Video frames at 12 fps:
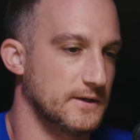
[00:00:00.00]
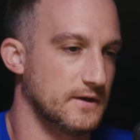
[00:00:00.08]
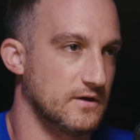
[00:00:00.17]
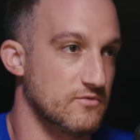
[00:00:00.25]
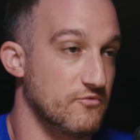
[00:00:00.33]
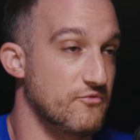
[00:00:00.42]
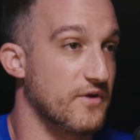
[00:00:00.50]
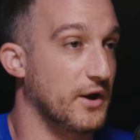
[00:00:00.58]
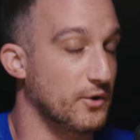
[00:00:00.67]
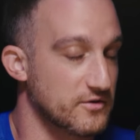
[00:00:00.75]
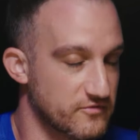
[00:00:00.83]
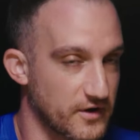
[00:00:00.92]
Uh,
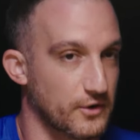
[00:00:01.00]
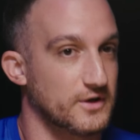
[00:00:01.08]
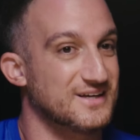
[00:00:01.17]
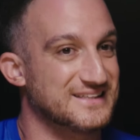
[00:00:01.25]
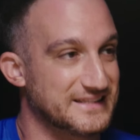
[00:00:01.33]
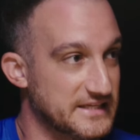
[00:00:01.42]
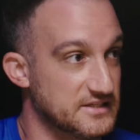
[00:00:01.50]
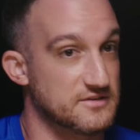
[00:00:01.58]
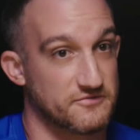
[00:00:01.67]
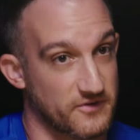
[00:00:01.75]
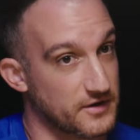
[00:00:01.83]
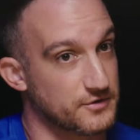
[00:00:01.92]
very, very elite
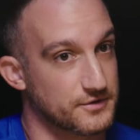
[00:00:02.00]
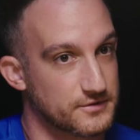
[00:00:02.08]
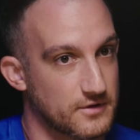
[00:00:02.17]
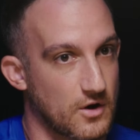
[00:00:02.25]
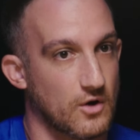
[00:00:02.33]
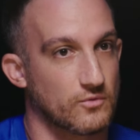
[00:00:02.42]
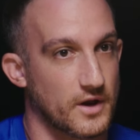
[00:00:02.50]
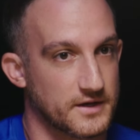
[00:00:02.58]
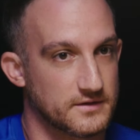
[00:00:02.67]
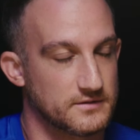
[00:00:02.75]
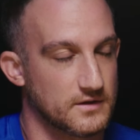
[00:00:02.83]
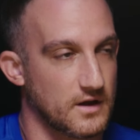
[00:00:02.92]
defender
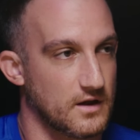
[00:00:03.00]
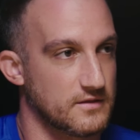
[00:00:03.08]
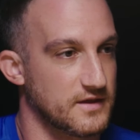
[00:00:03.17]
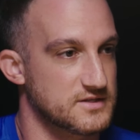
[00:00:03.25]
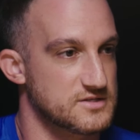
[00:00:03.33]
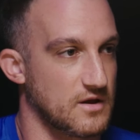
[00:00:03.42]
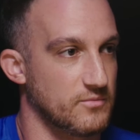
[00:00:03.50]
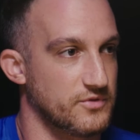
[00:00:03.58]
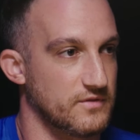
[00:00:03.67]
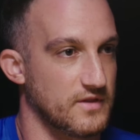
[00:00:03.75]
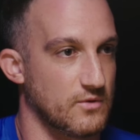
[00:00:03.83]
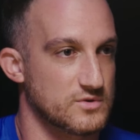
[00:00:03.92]
already. Uh, that's
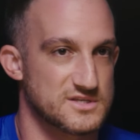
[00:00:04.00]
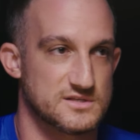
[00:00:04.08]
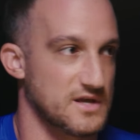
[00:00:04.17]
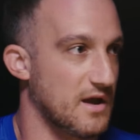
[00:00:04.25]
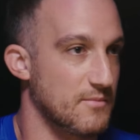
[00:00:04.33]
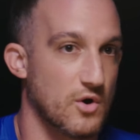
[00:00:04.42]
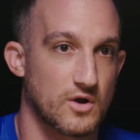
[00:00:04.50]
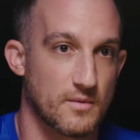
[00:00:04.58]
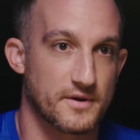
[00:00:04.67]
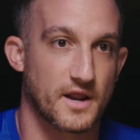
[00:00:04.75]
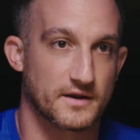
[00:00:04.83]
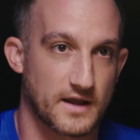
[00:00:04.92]
something that was his MO
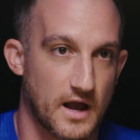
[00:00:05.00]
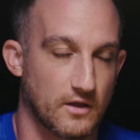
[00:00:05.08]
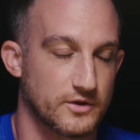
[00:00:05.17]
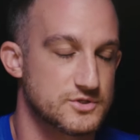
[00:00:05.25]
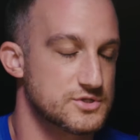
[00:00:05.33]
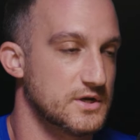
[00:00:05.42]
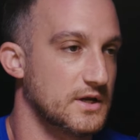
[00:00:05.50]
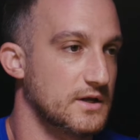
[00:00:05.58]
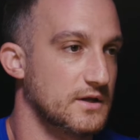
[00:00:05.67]
coming out of college.